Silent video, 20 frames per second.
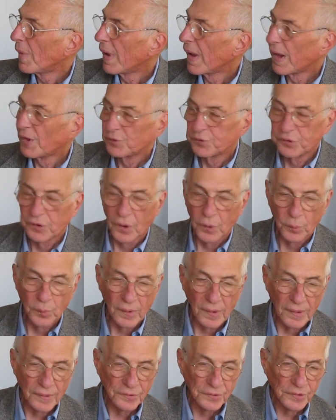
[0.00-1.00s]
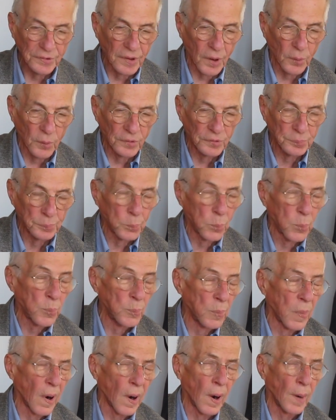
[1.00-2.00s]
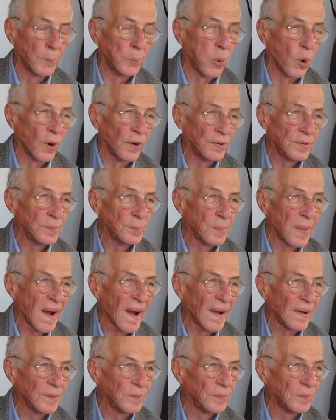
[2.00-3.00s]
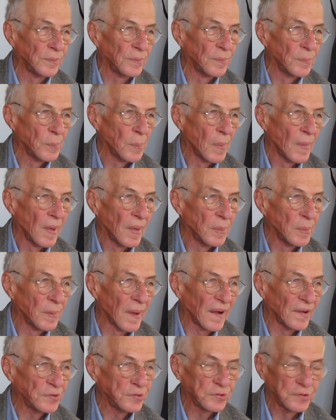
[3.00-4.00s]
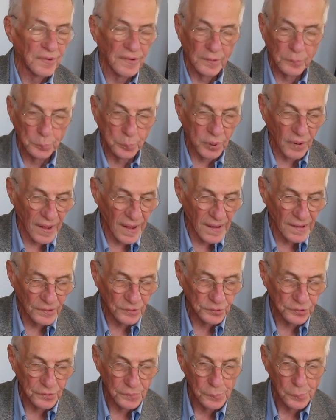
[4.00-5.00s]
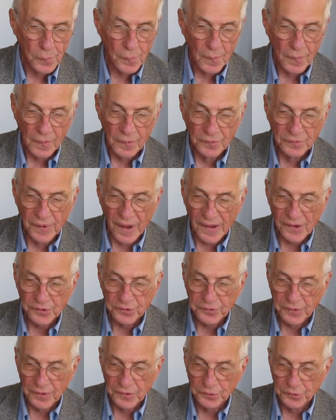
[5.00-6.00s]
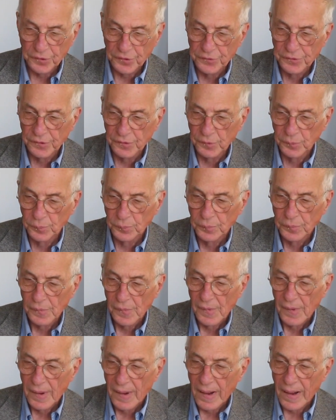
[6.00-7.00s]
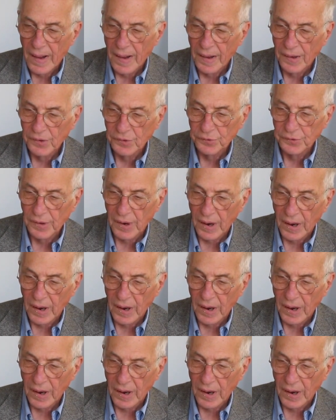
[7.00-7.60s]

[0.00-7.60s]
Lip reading: And so, board and batten, nice thick planks, nice thing to do. And